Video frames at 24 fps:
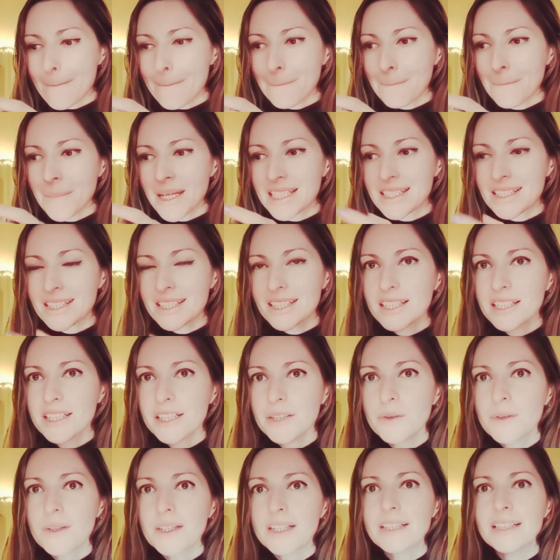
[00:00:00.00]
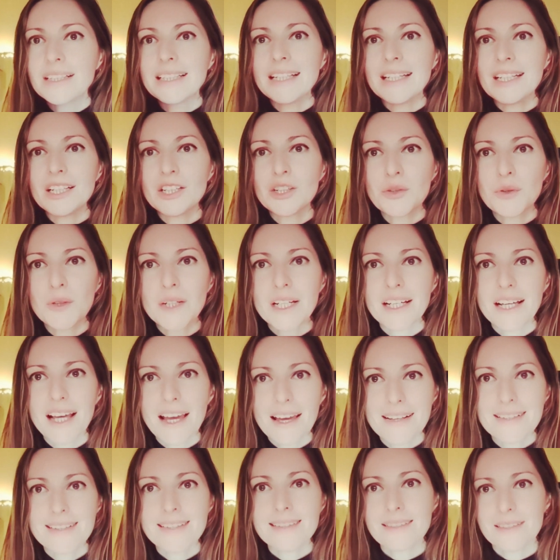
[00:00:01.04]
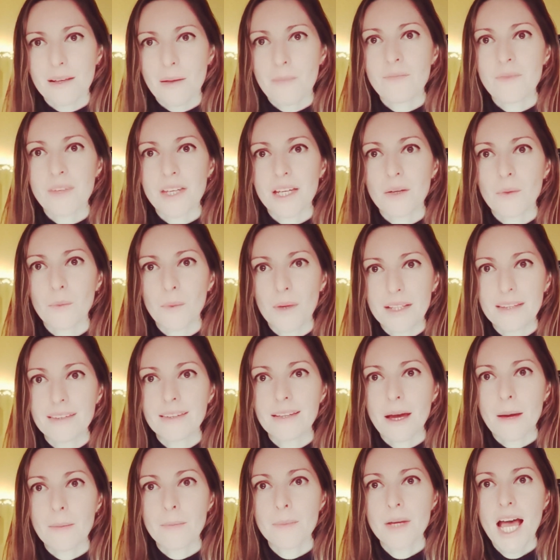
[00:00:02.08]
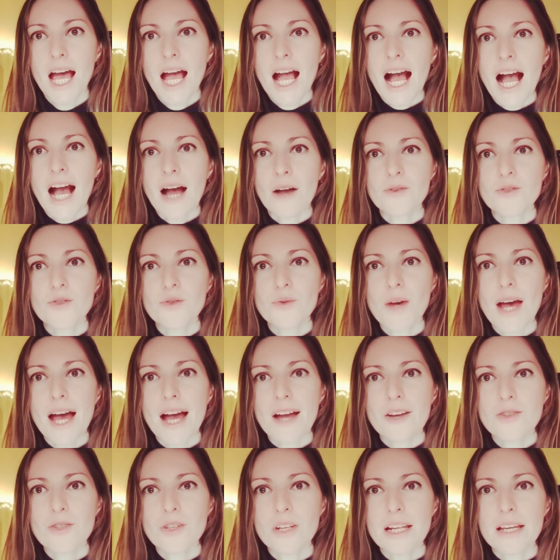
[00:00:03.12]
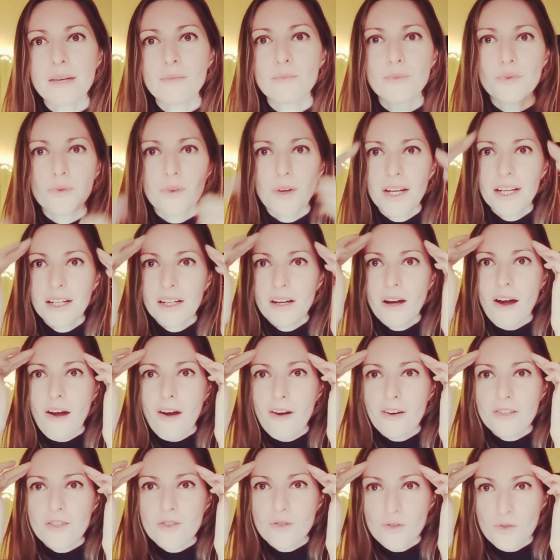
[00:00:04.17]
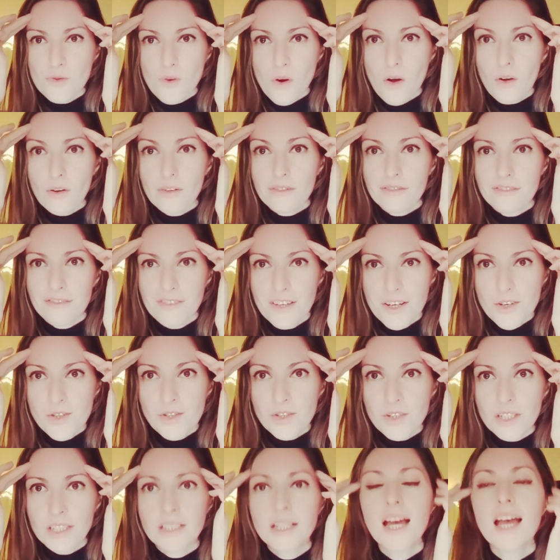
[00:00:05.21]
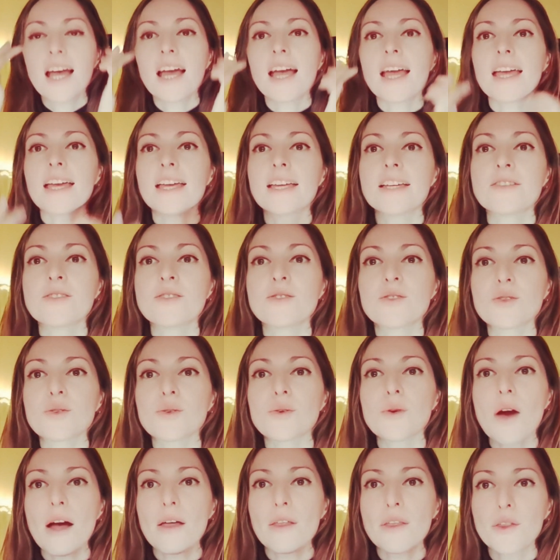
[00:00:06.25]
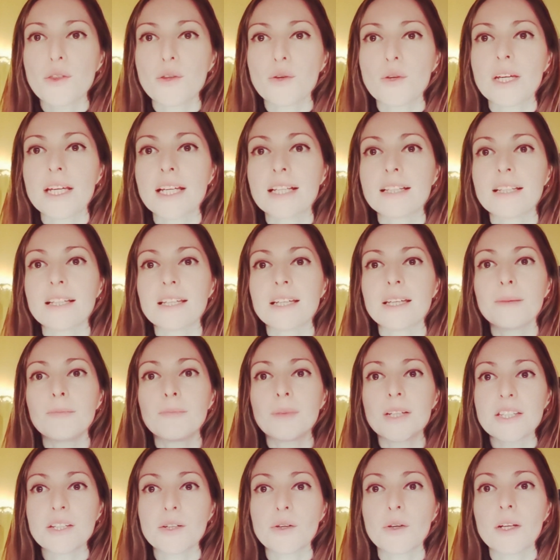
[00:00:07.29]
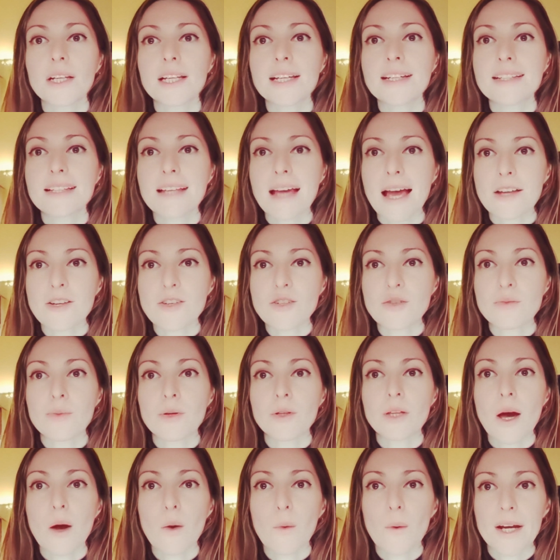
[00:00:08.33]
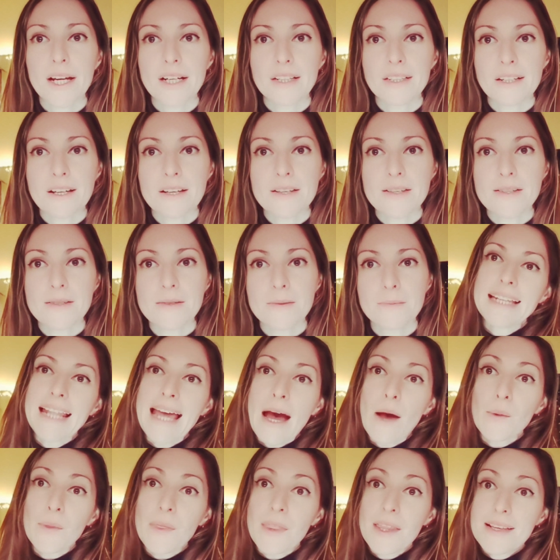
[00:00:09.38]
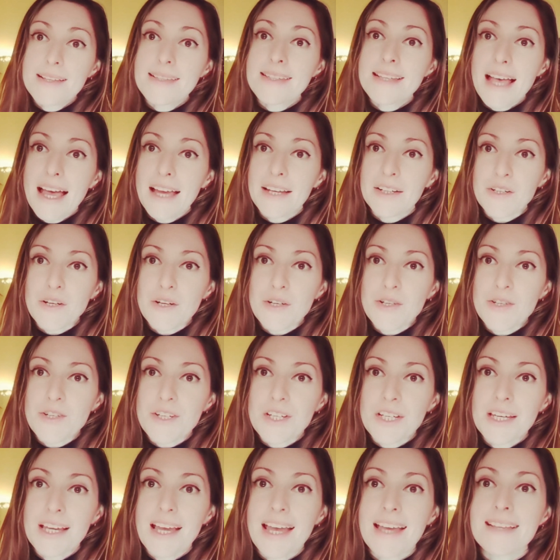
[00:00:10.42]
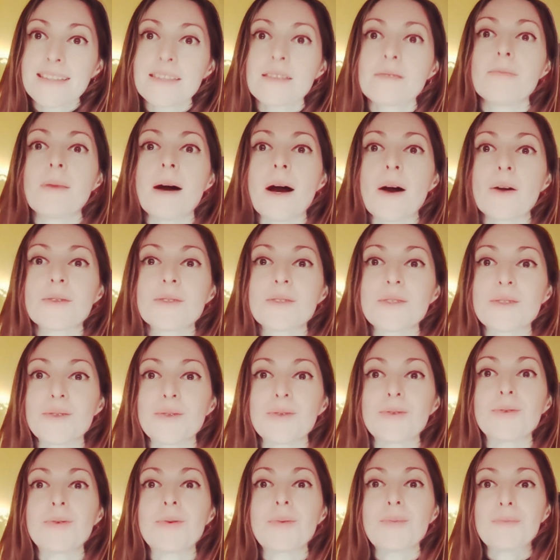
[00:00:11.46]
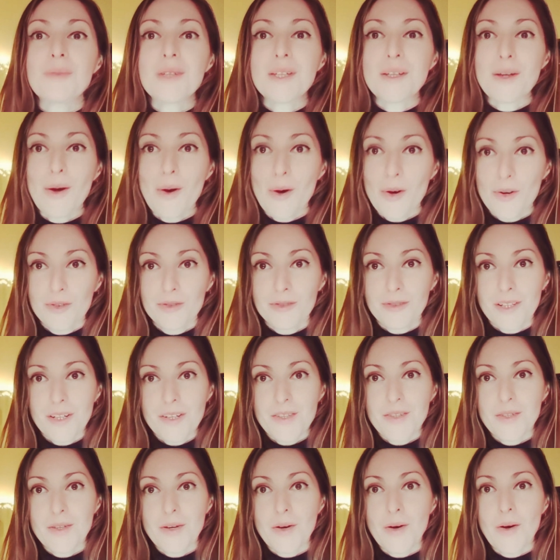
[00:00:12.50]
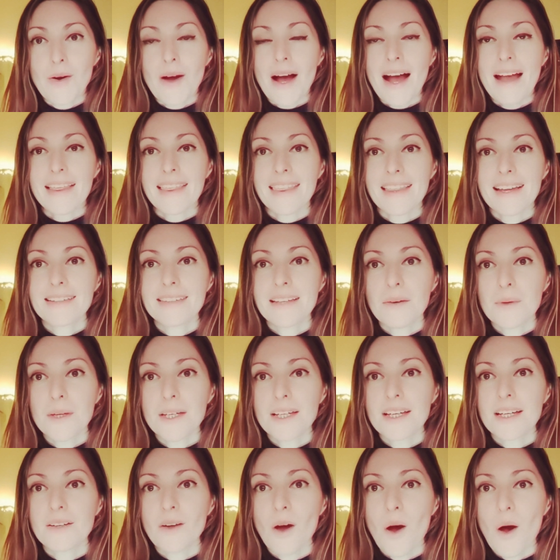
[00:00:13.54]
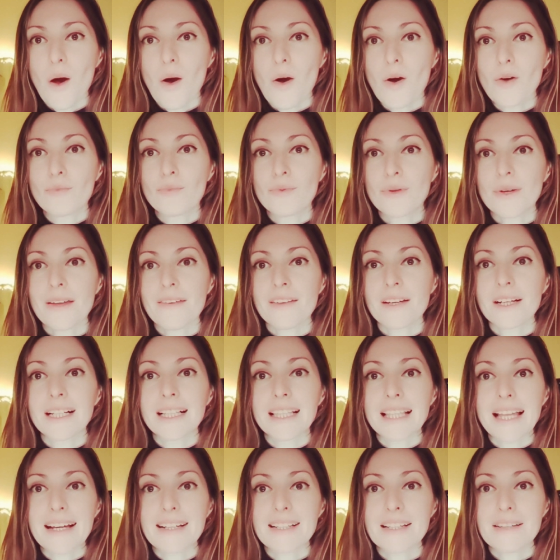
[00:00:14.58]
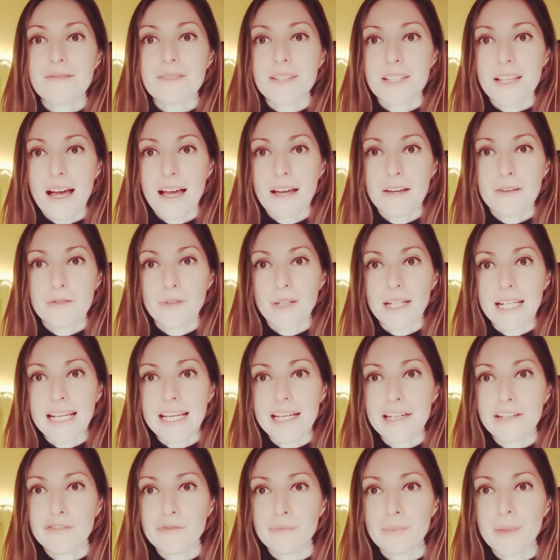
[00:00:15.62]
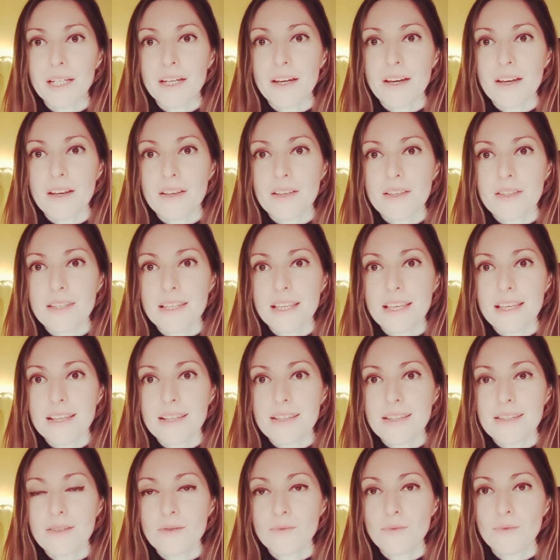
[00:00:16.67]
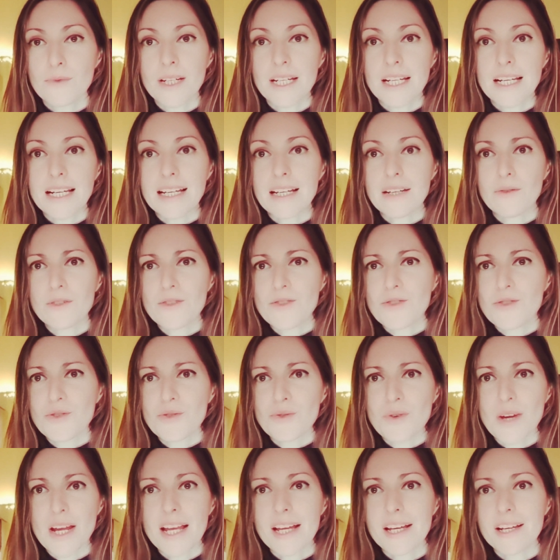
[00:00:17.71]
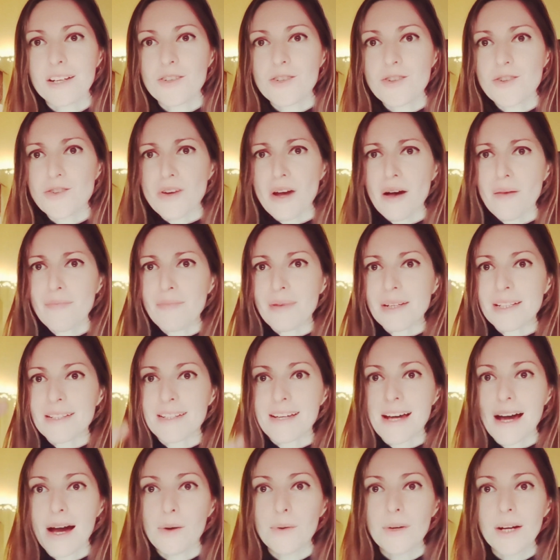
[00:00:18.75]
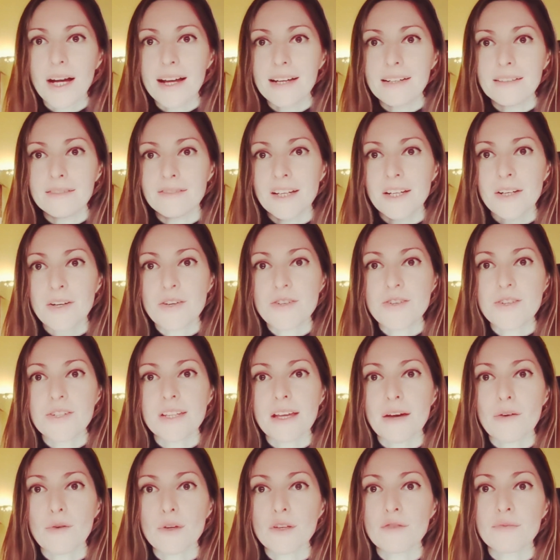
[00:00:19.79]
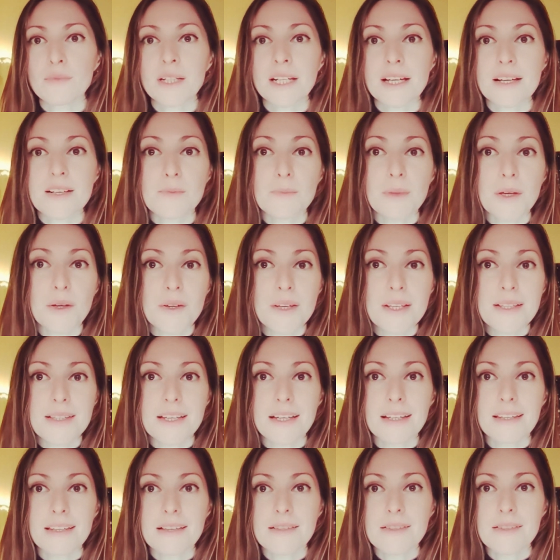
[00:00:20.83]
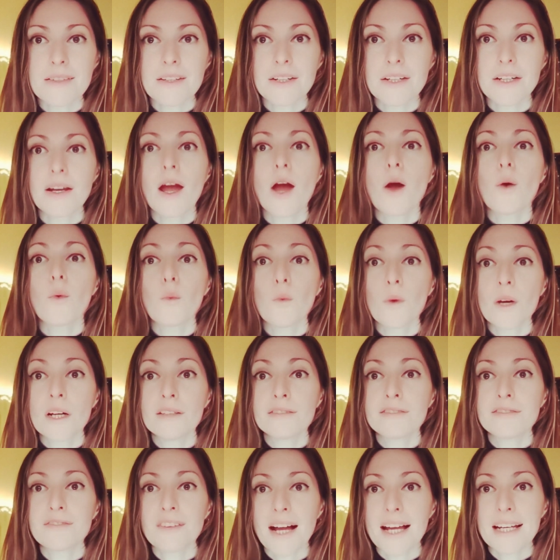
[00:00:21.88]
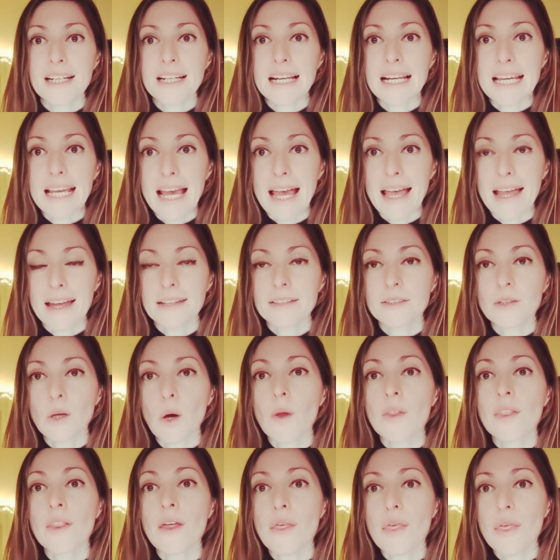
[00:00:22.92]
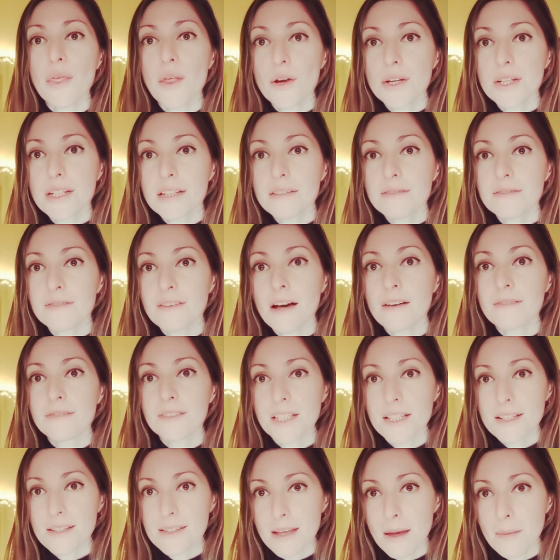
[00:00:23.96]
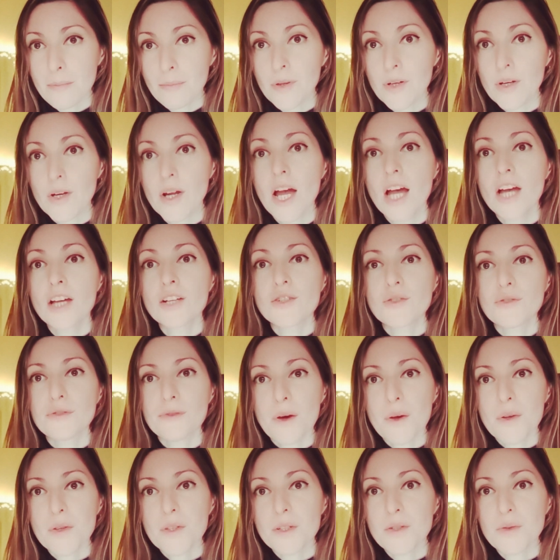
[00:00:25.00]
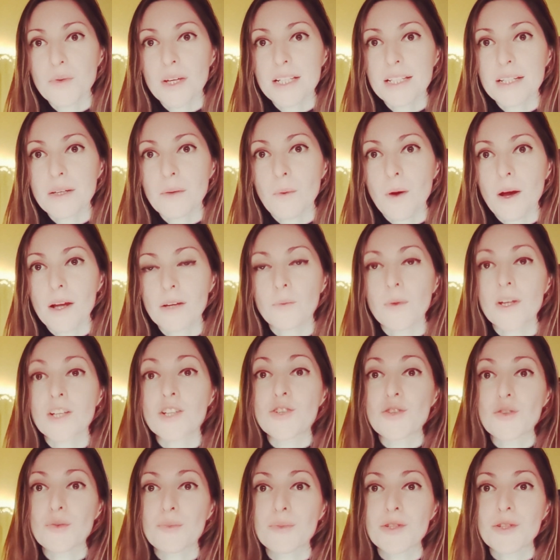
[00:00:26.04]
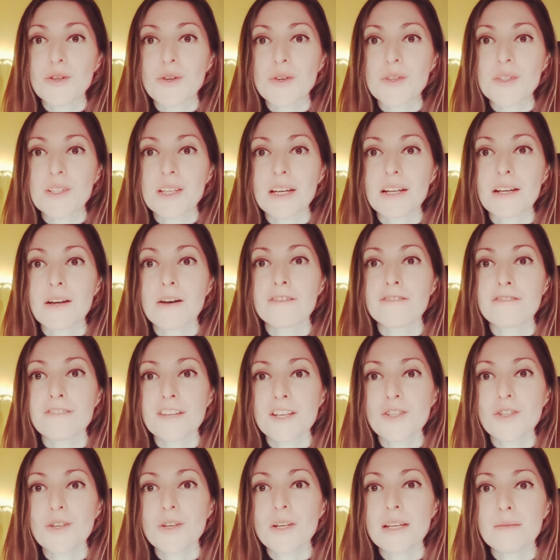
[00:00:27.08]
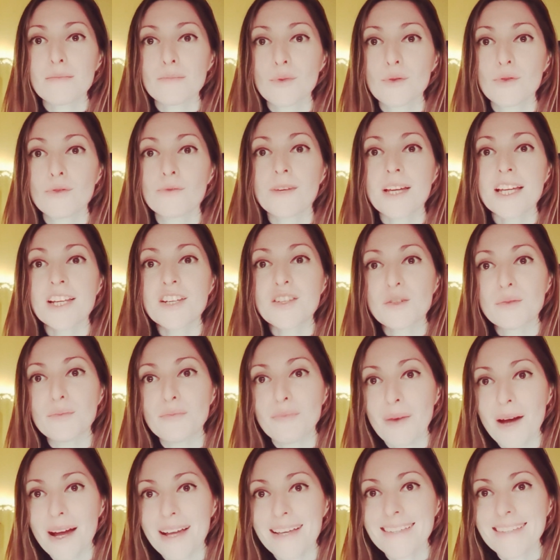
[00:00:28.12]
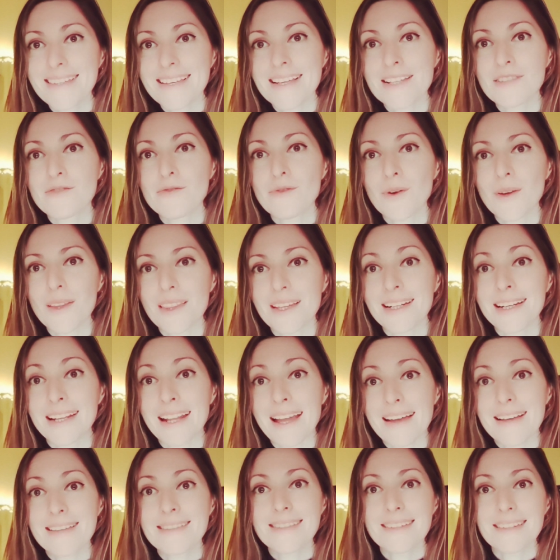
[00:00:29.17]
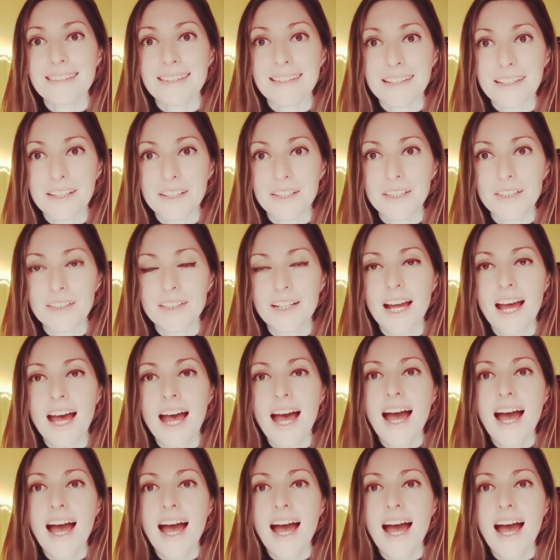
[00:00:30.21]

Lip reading: materially create something with them, how to actually bring our strong vision into a 3D materially tangible awareness. Now, this energy is about to be over, so I think that we can all breathe a collective sigh of relief, because this really strange up and down kind of energy that we've been experiencing this year will finally end on the 30th of December 2021, when Jupiter is going to officially move into Pisces for the next year.